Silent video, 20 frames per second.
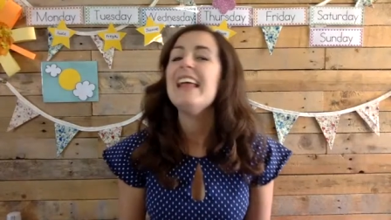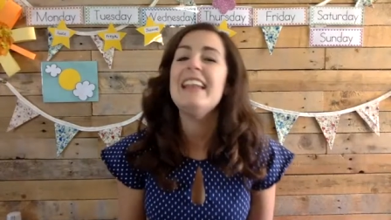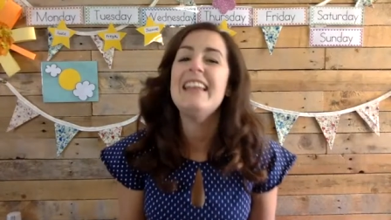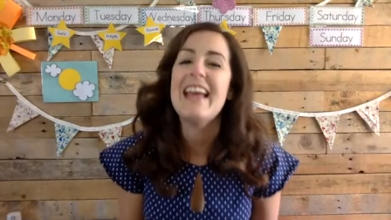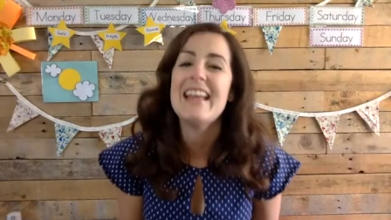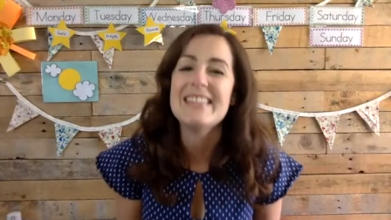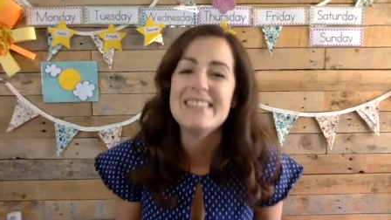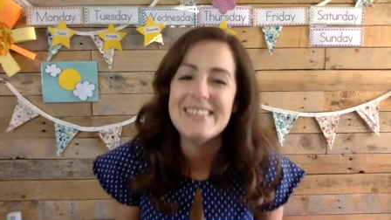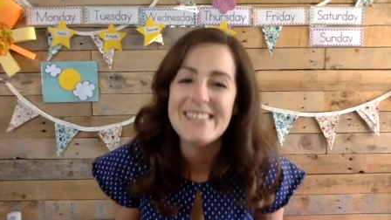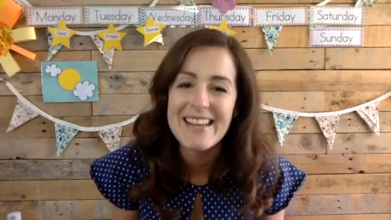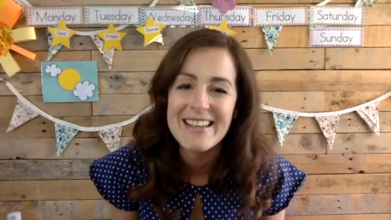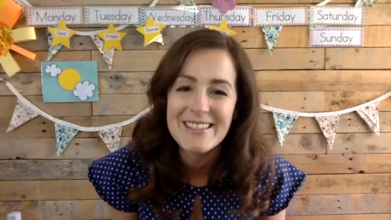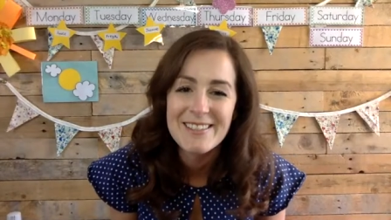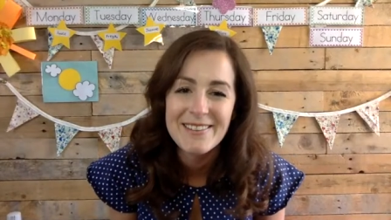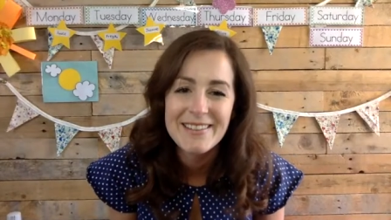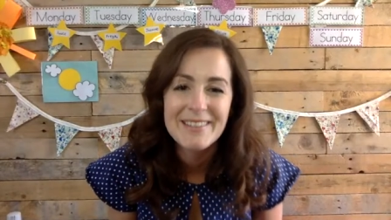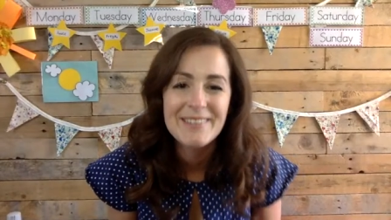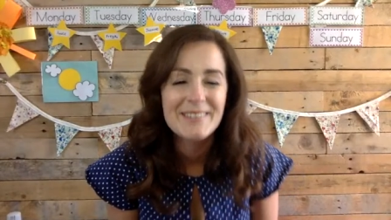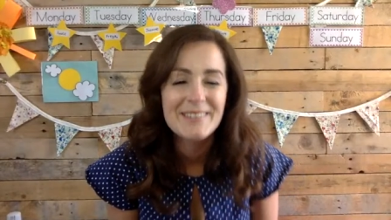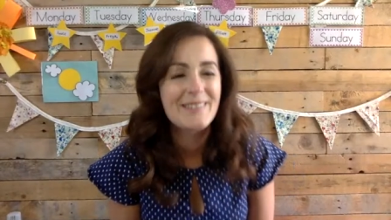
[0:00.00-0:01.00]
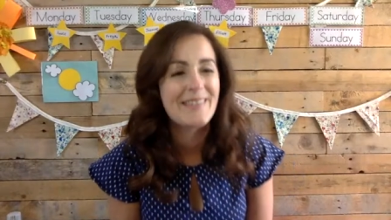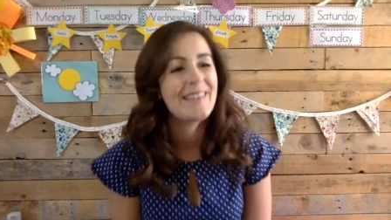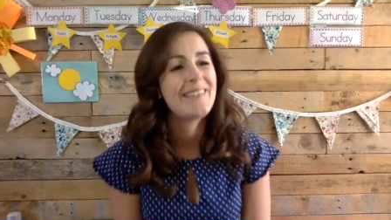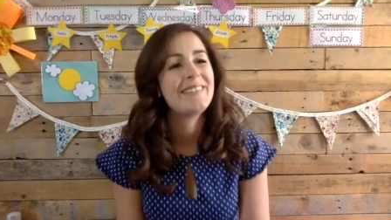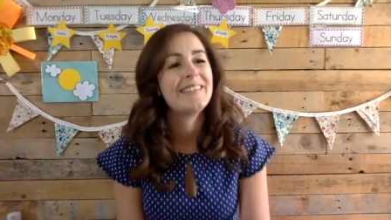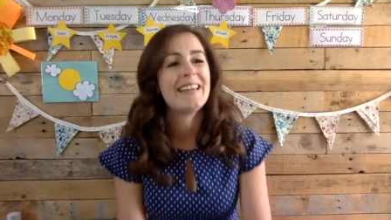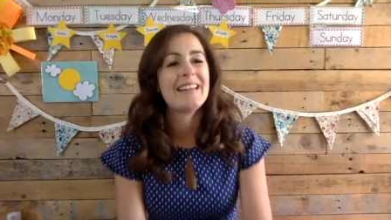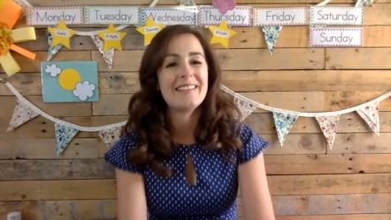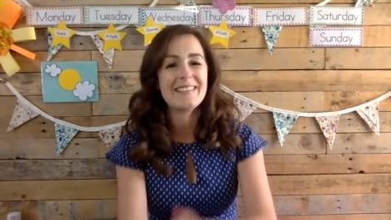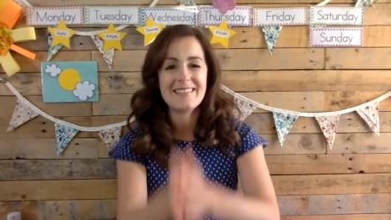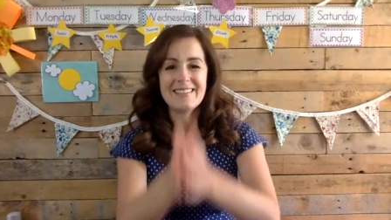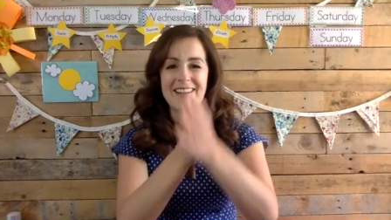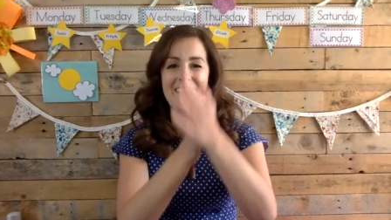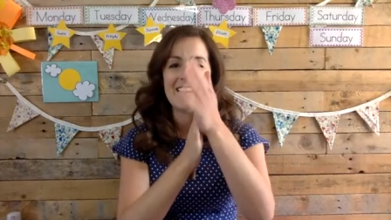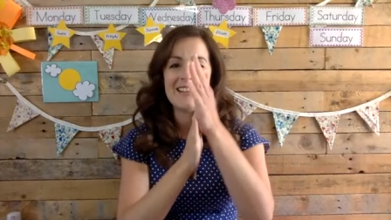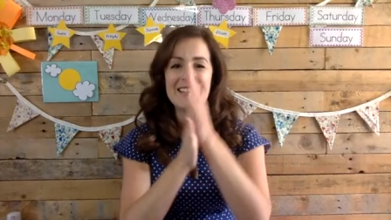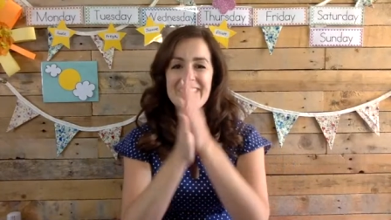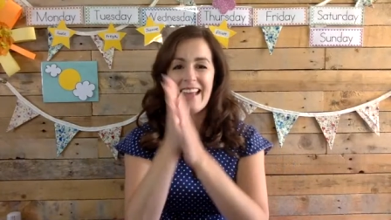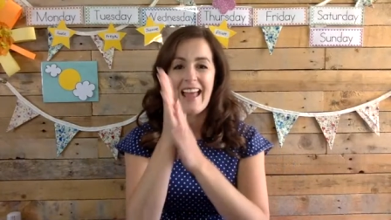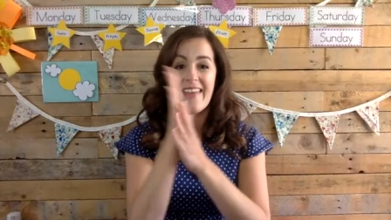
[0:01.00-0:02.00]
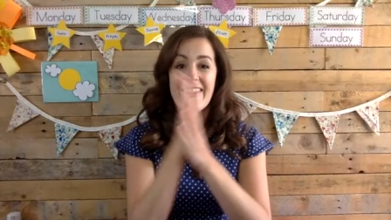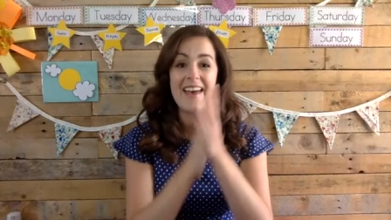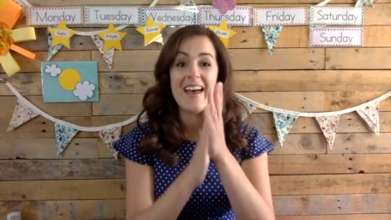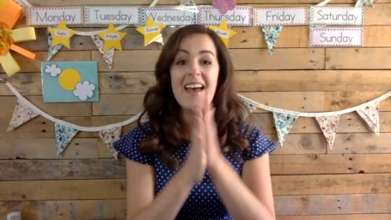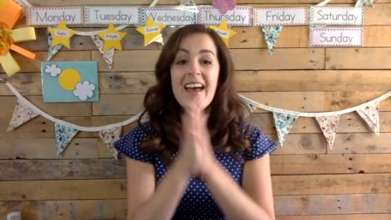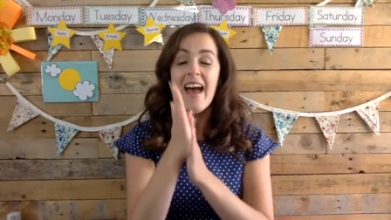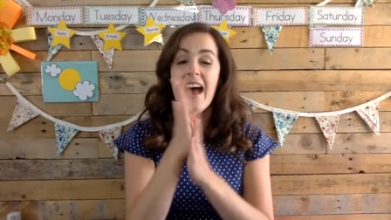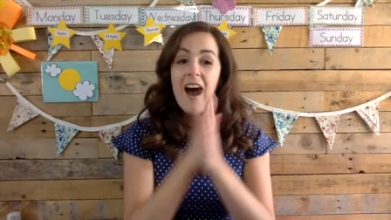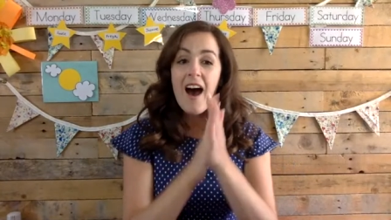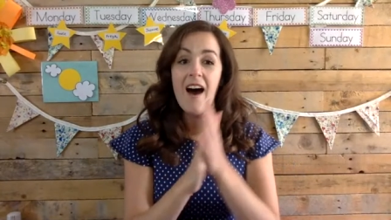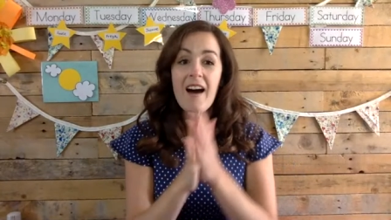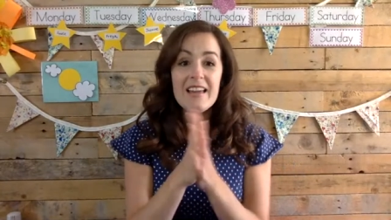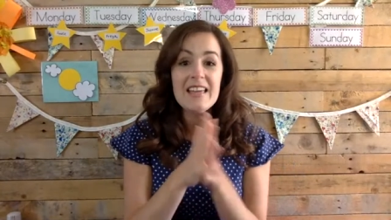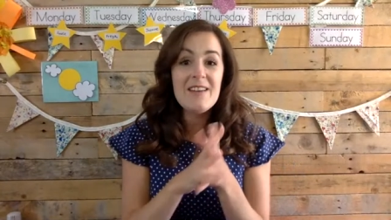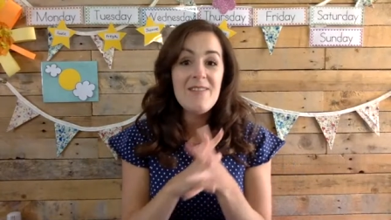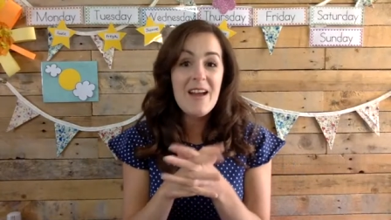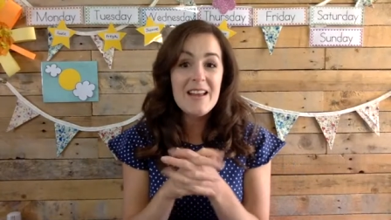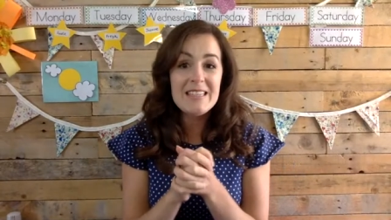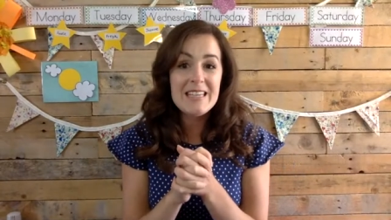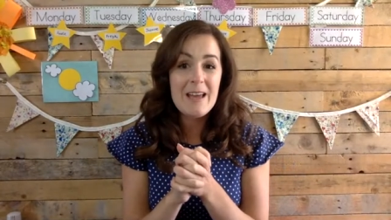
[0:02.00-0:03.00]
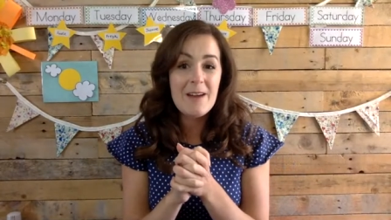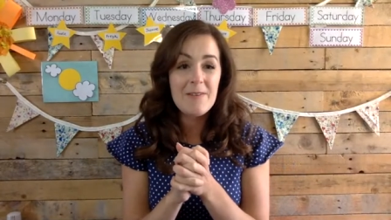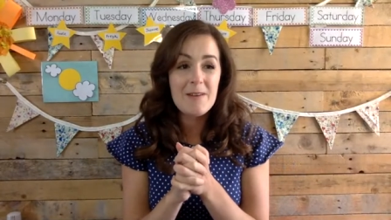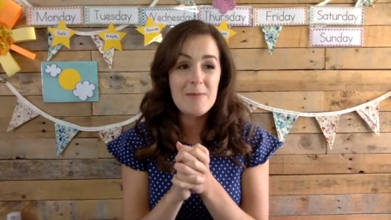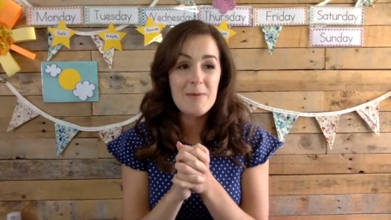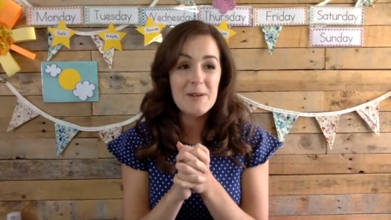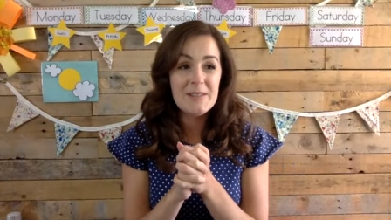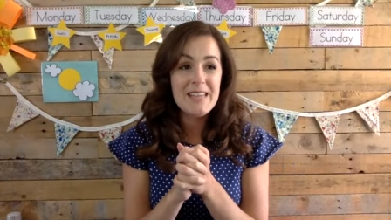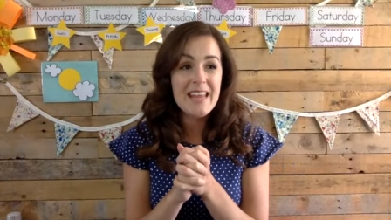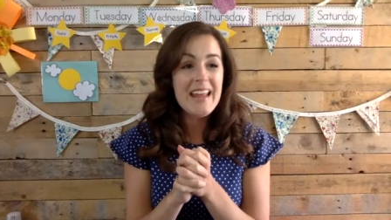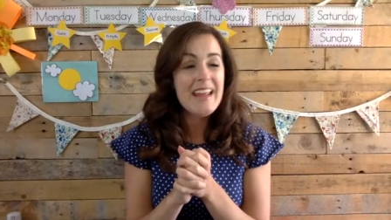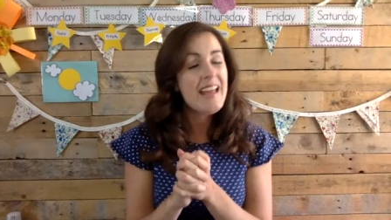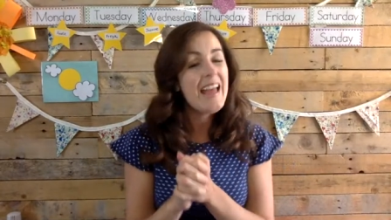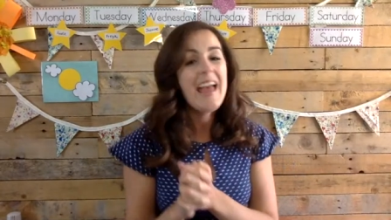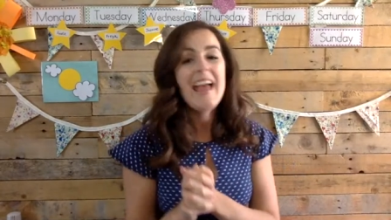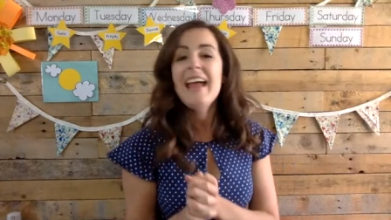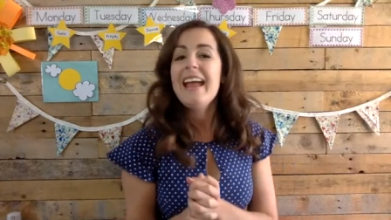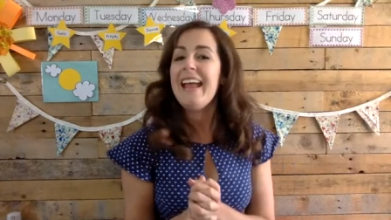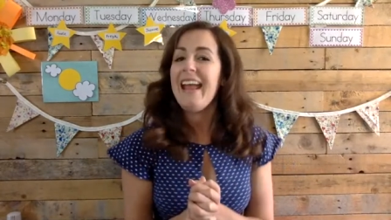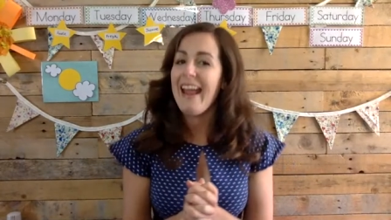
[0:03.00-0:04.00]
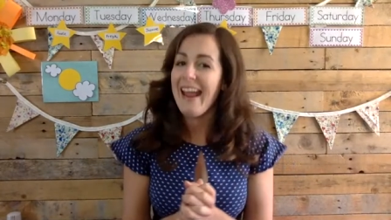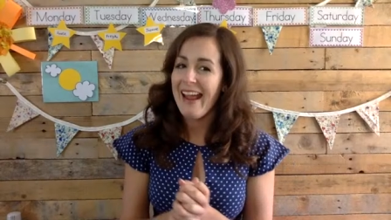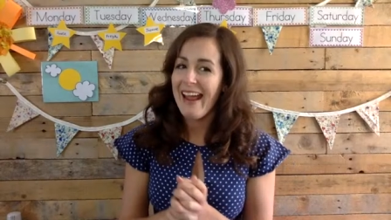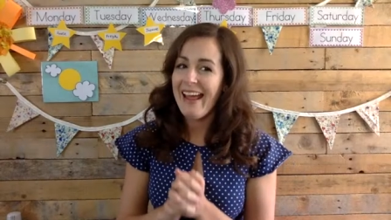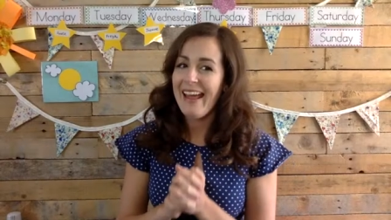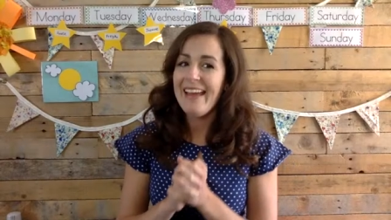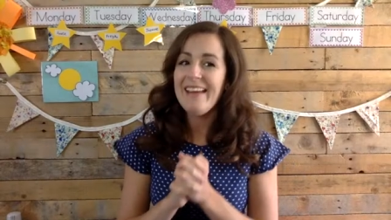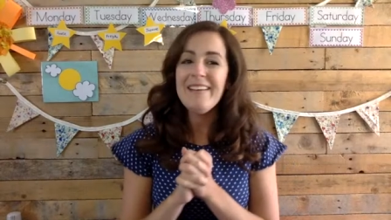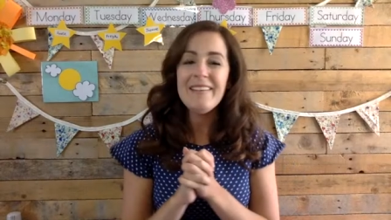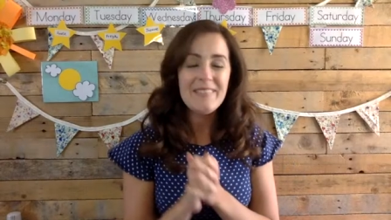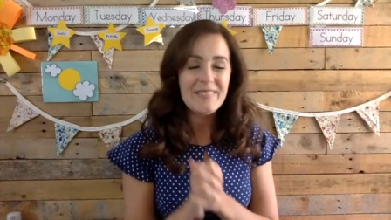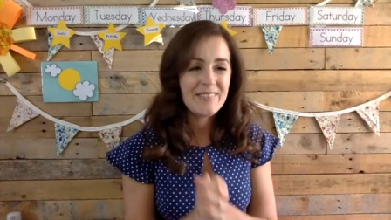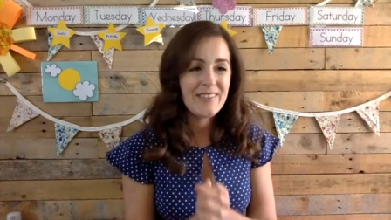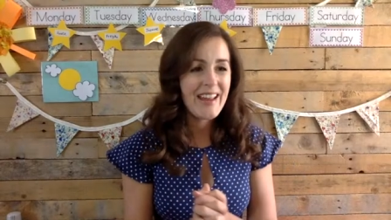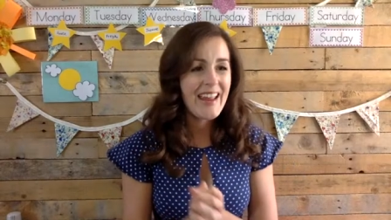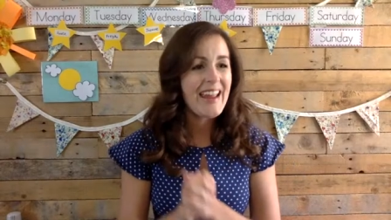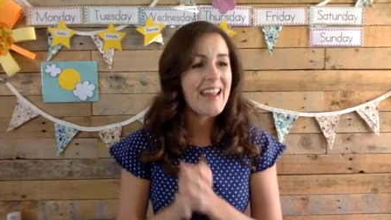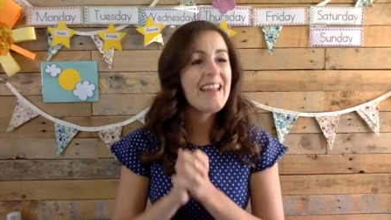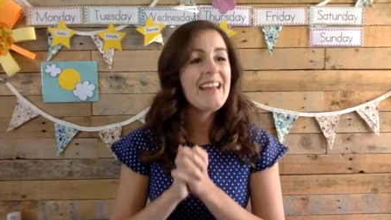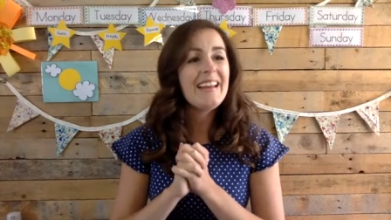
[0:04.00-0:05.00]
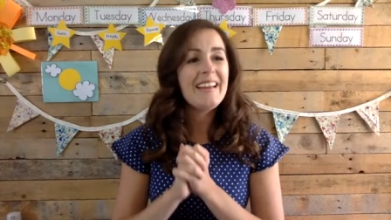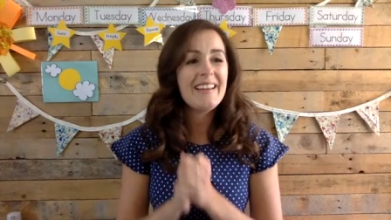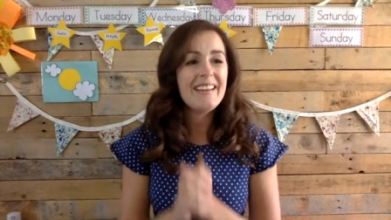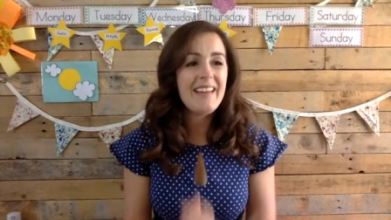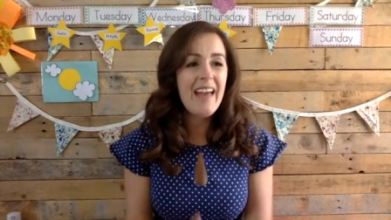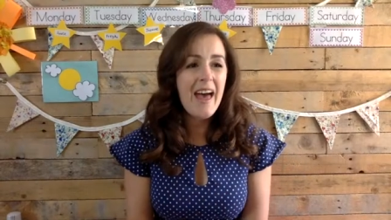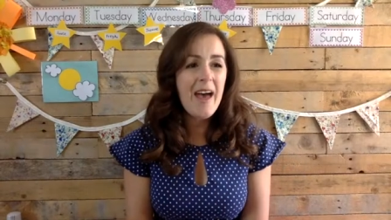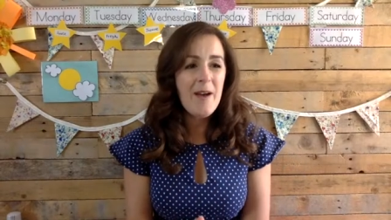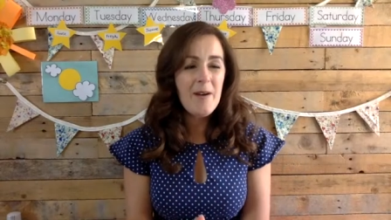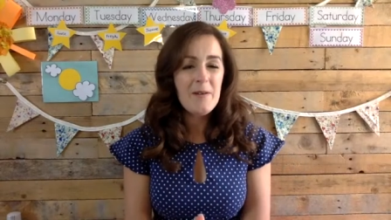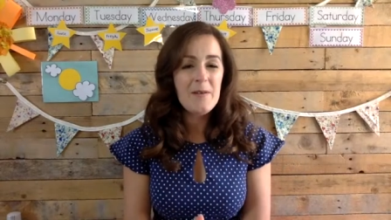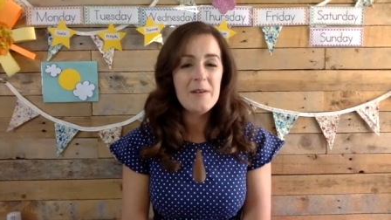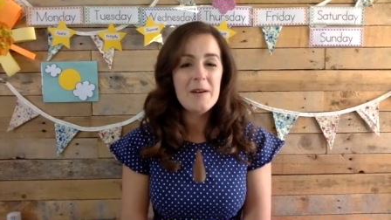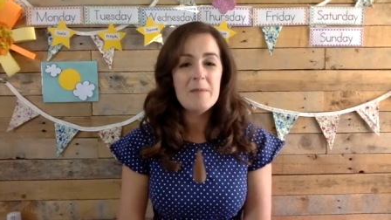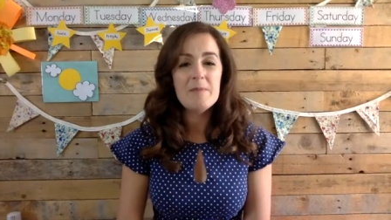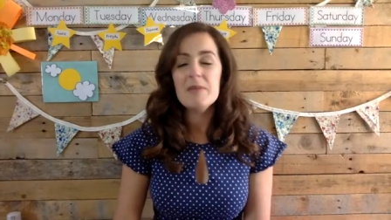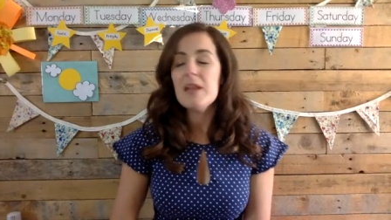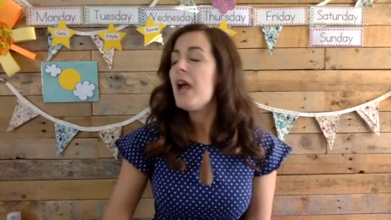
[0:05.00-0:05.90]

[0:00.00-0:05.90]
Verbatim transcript: Let's sing Twinkle Twinkle Little Star together. Are you ready, everybody? Here we go.